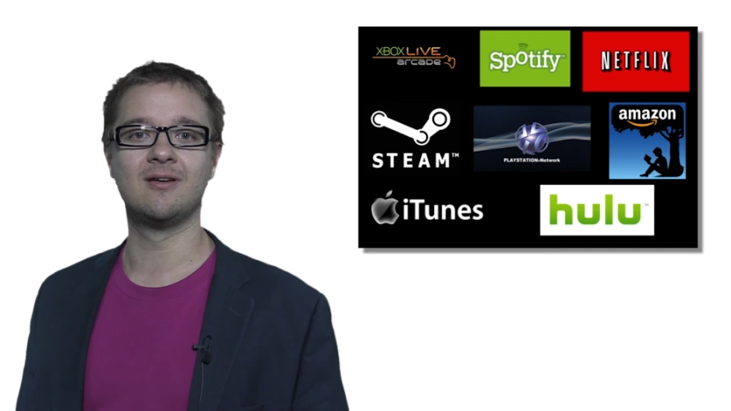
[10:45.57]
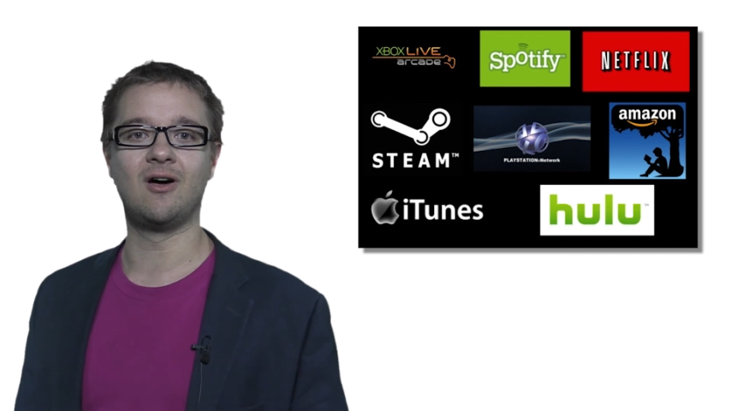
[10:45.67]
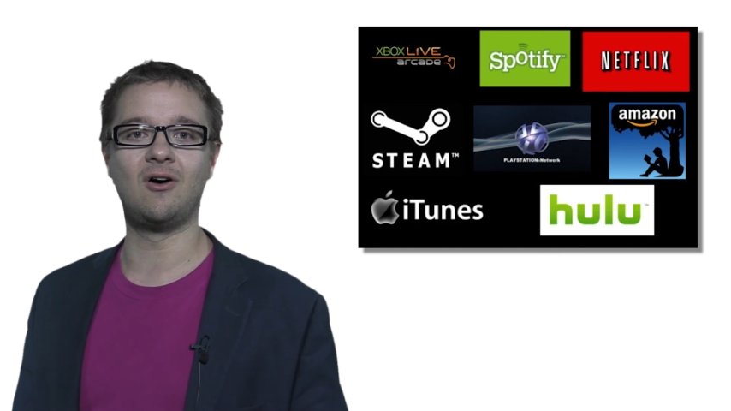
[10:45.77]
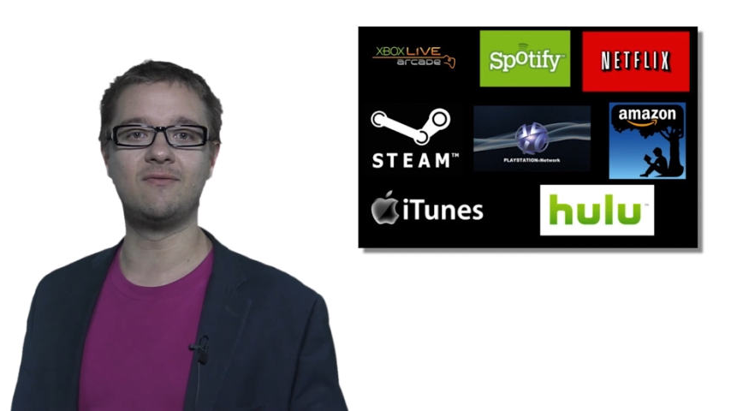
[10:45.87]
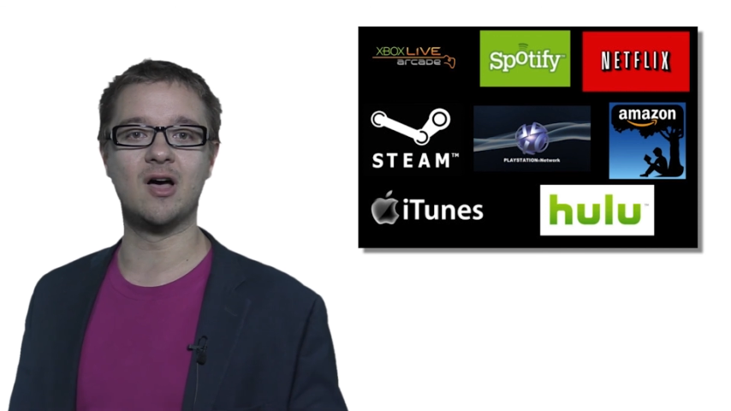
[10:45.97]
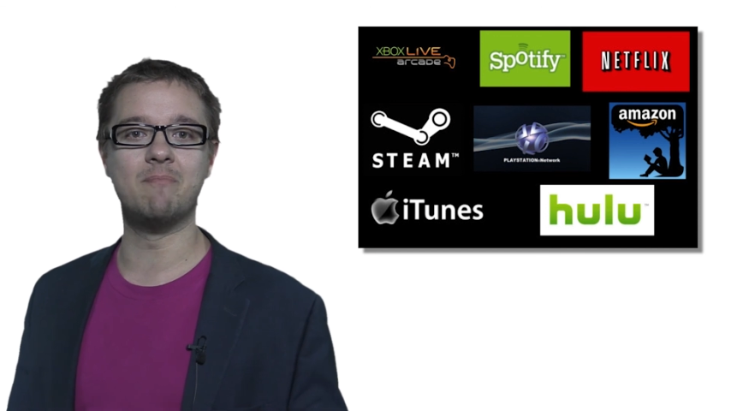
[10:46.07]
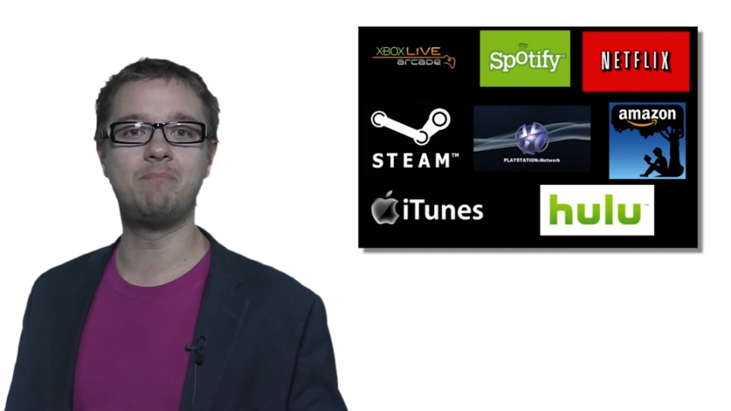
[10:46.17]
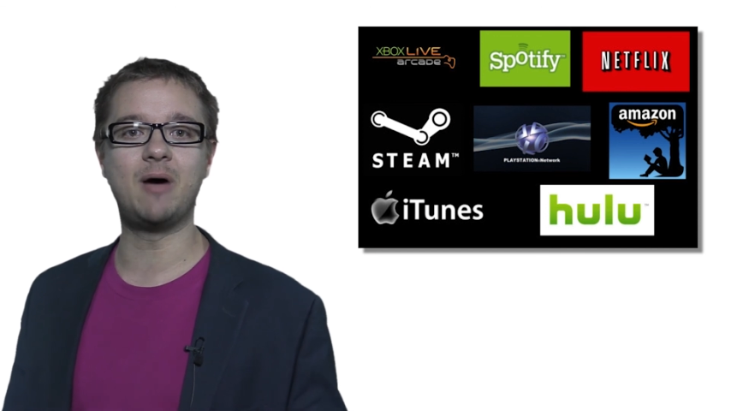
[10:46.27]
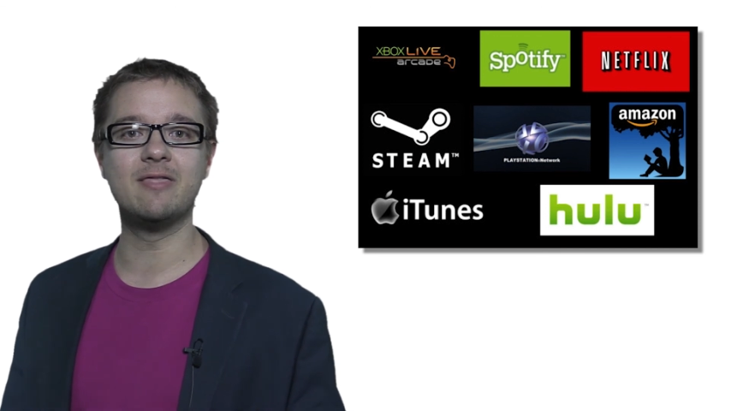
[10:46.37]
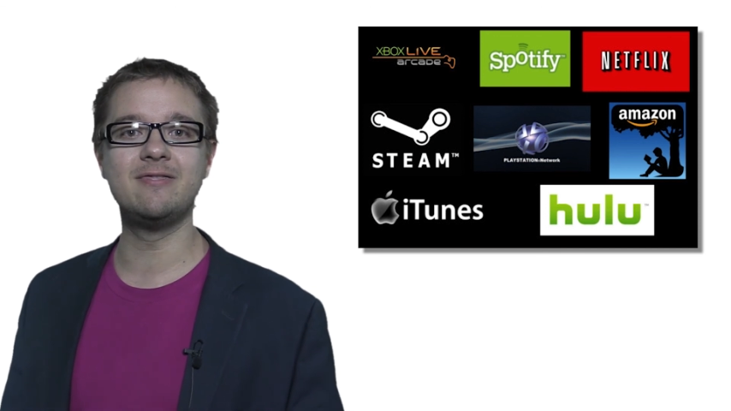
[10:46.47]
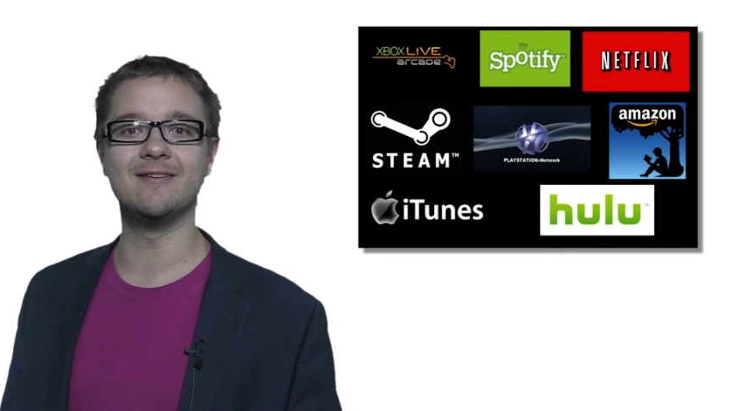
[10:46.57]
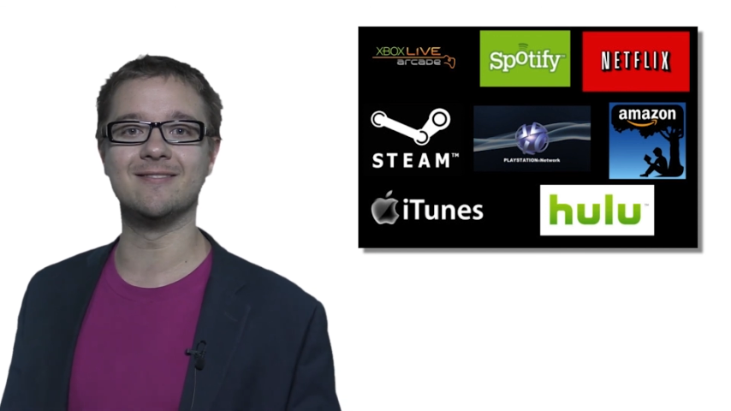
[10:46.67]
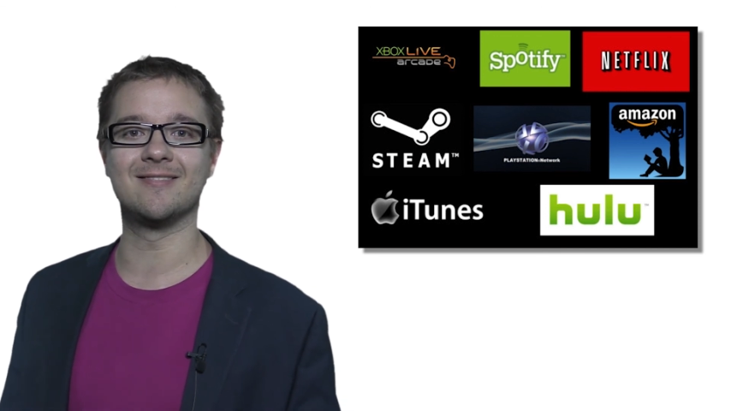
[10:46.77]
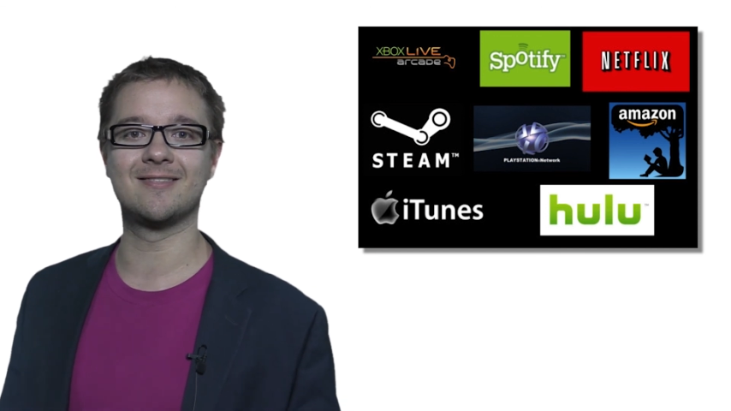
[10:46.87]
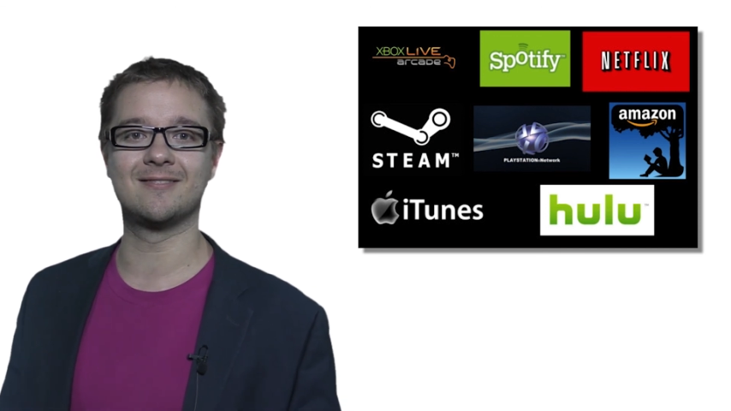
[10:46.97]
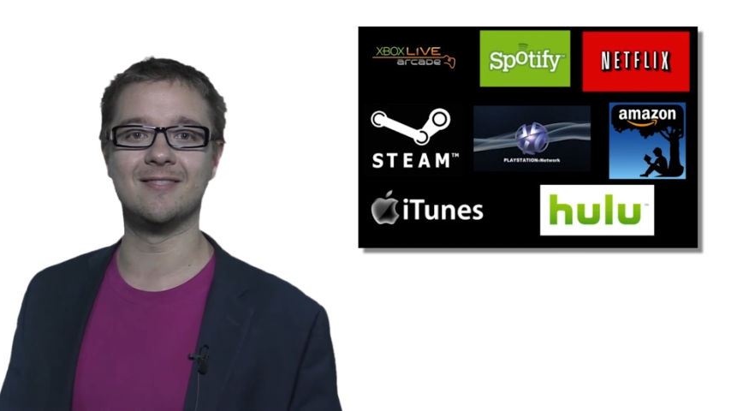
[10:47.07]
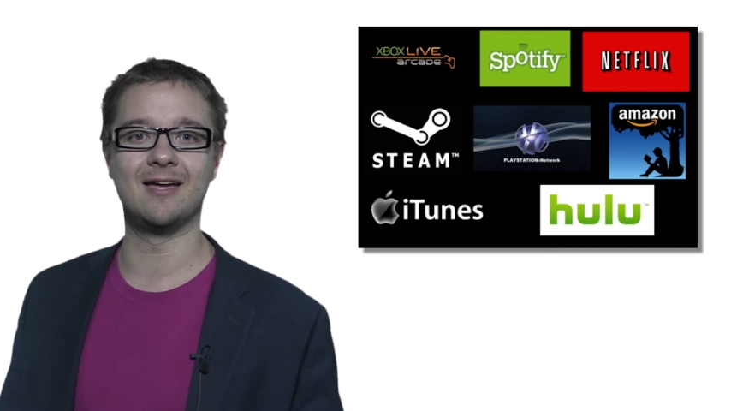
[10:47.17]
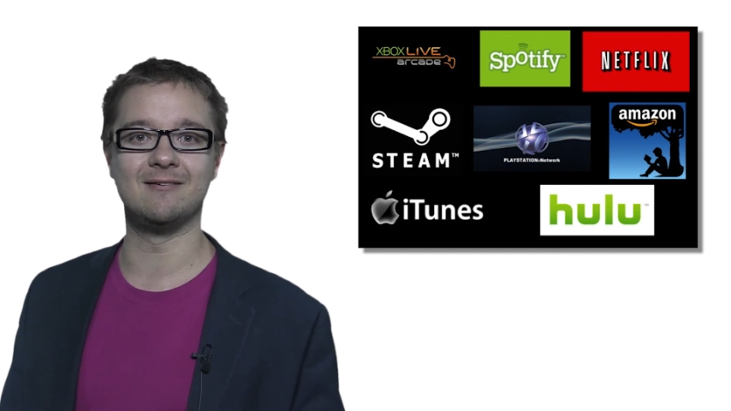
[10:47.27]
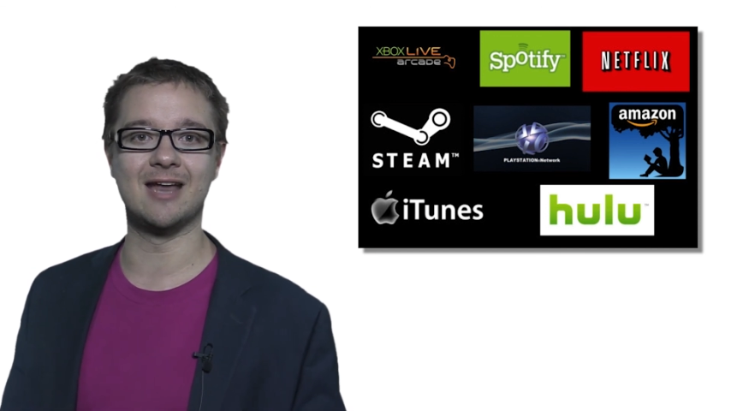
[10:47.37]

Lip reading: of abundance that